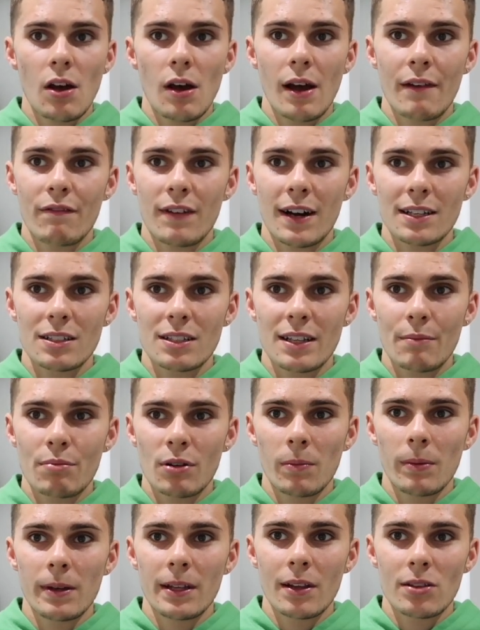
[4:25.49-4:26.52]
In fact, they're
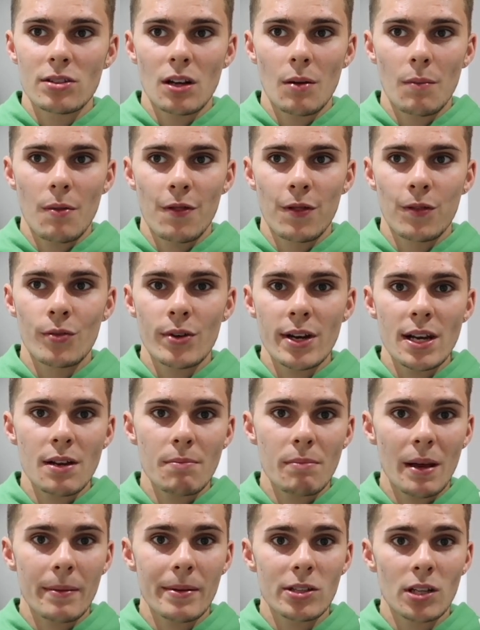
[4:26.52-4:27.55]
probably in the top three,
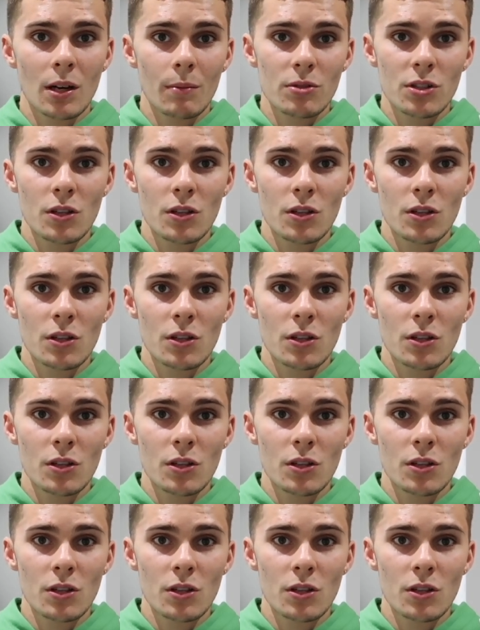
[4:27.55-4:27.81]
maybe top